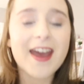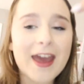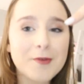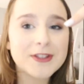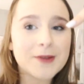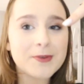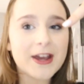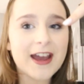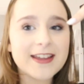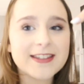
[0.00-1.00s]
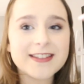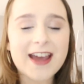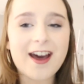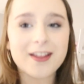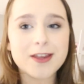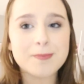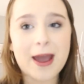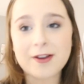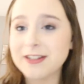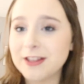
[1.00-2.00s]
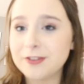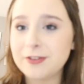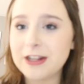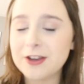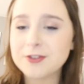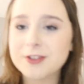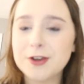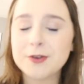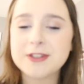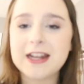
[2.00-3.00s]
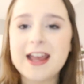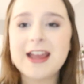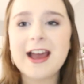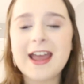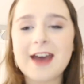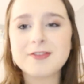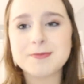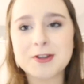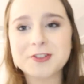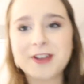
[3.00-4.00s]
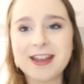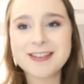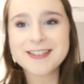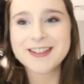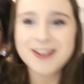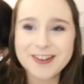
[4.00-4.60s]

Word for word: Hey, what's up you guys? It's Ally back in another video. So today I have special guest,